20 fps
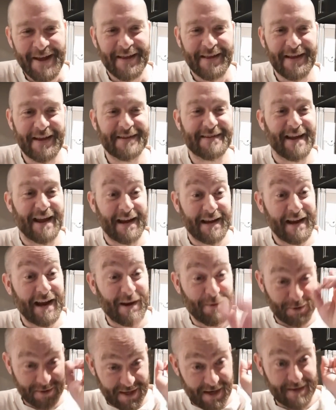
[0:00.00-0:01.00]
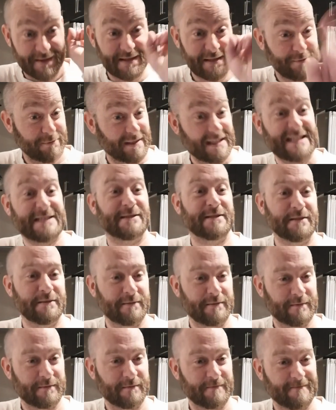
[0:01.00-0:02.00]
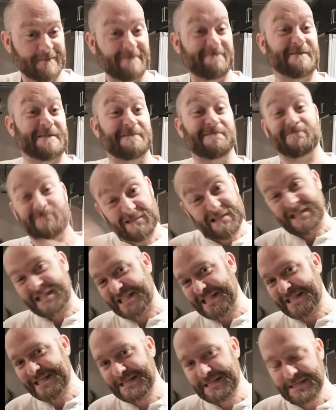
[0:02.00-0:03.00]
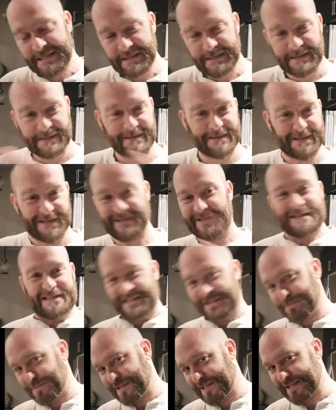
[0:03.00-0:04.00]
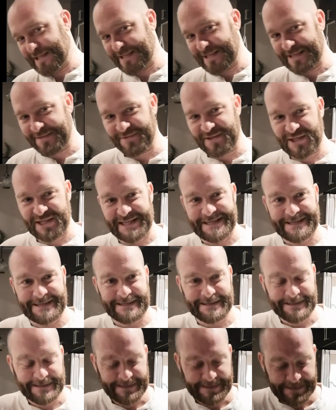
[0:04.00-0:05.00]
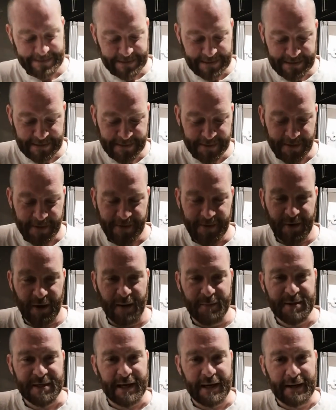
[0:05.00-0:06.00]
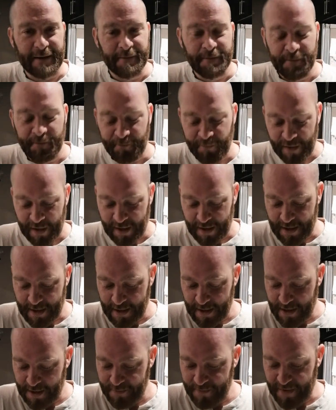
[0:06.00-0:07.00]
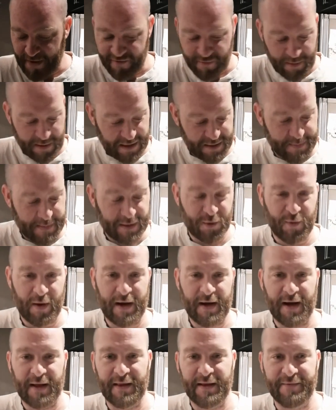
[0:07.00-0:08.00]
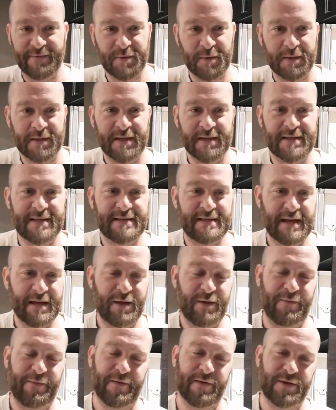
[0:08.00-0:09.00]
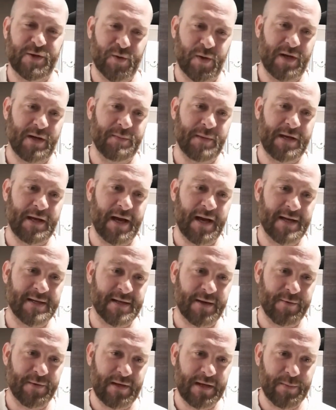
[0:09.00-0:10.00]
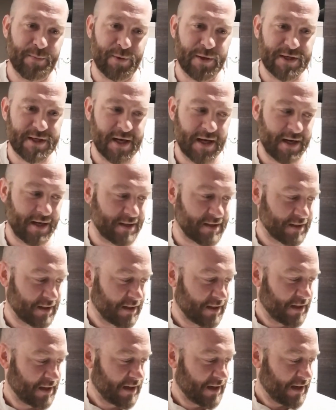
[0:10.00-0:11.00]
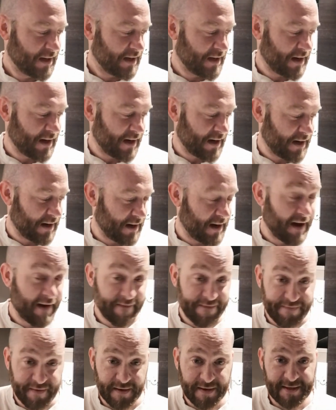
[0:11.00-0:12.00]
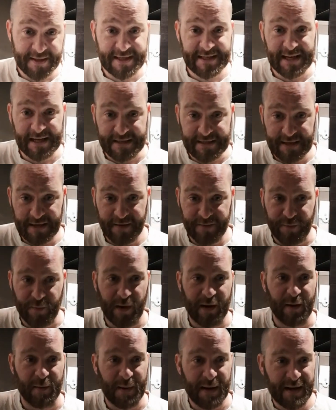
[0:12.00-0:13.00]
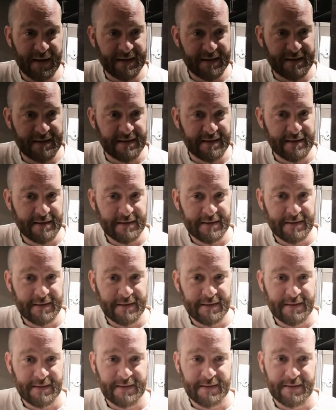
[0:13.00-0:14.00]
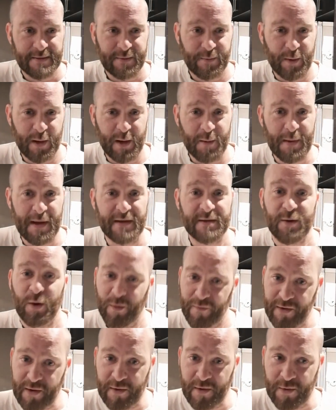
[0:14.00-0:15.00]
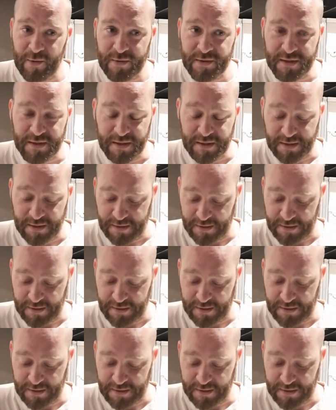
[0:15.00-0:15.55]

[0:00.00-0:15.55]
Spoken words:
thanks, Andy. I will talk to you later. Step aside and have a chat. No, I'm just kidding. Everybody, it's been great. I love doing this. Thank you for joining me, guys. I really appreciate it. Have fun. Stay safe. Wear your masks. Wear your mask over your nose.